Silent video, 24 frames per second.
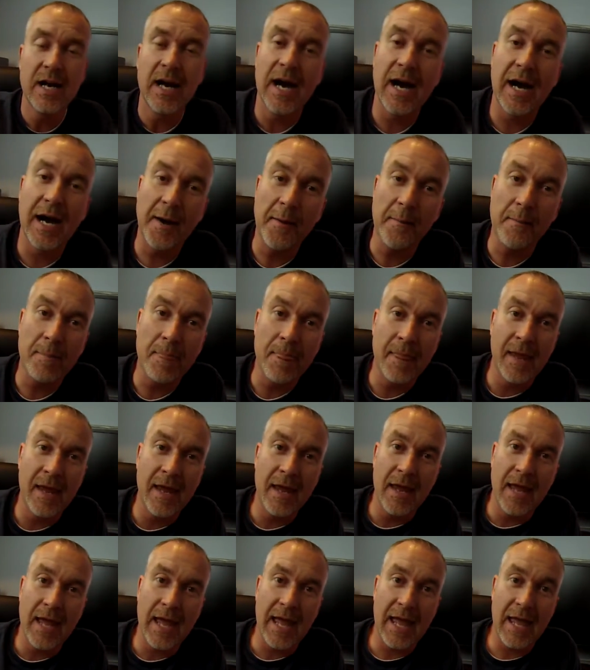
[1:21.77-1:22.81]

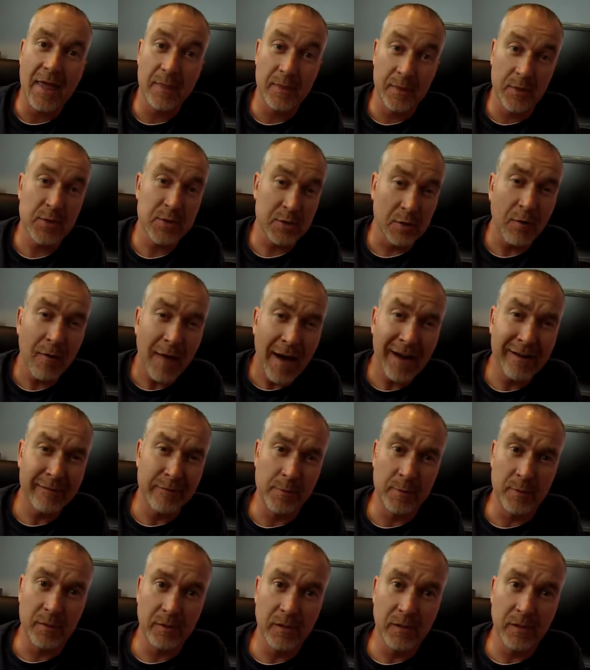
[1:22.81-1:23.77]
And there's a lot of them.